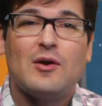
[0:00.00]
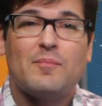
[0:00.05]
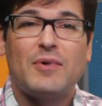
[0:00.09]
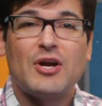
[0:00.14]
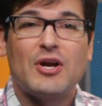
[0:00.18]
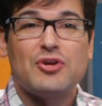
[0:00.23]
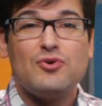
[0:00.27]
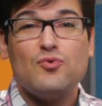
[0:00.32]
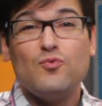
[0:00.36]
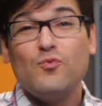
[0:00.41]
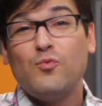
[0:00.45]

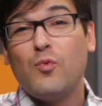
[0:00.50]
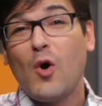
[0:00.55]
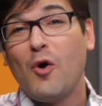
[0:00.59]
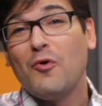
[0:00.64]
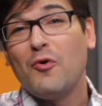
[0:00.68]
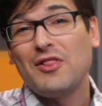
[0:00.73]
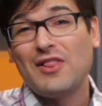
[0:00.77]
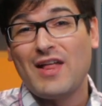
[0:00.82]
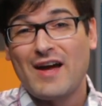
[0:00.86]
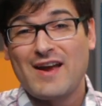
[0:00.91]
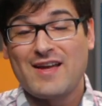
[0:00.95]
but you
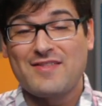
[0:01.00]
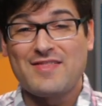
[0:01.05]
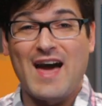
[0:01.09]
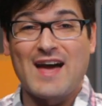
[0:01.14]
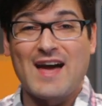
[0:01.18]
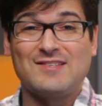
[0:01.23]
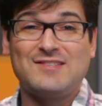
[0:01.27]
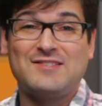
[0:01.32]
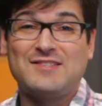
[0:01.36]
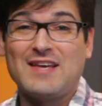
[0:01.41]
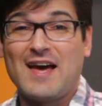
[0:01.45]
won't like
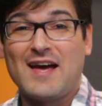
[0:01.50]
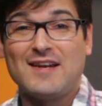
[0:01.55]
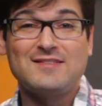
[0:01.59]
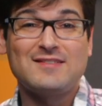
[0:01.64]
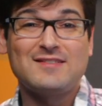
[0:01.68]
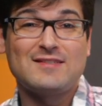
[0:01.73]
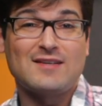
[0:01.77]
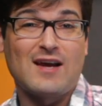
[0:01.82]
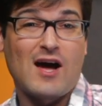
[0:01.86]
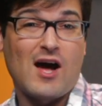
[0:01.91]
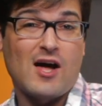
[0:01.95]
that
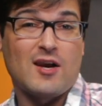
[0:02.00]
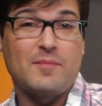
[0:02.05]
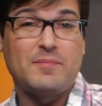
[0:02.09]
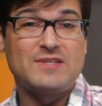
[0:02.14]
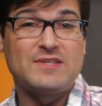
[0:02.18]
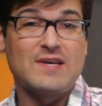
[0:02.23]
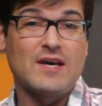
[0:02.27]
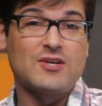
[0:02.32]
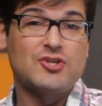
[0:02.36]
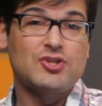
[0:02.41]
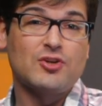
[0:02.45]
scent on a
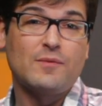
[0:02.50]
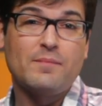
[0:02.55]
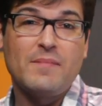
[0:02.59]
potential